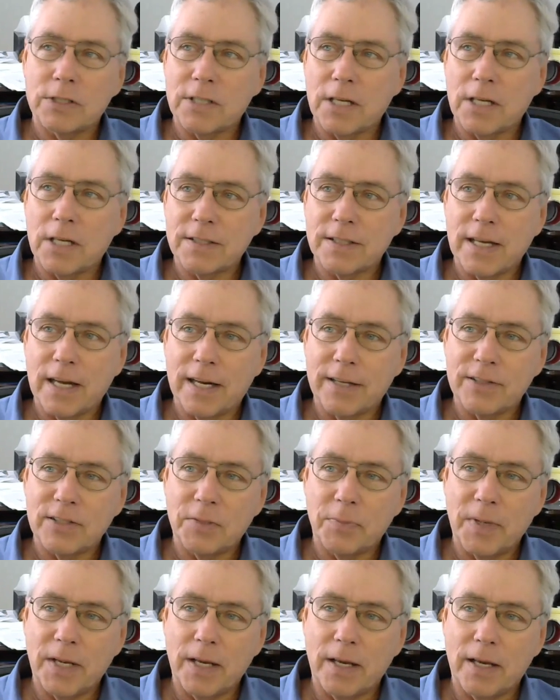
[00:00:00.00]
son sent it
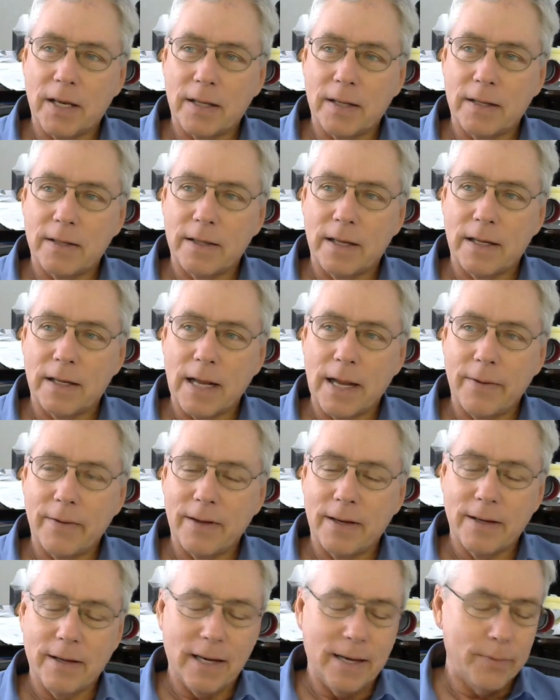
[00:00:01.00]
to me, and
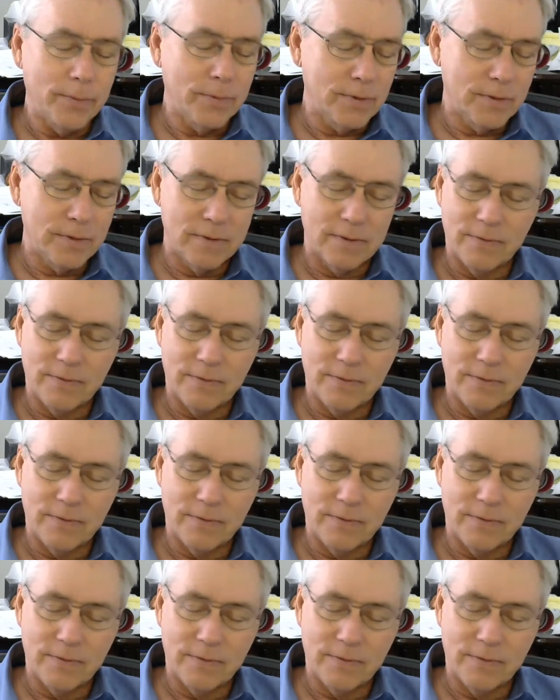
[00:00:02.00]
I was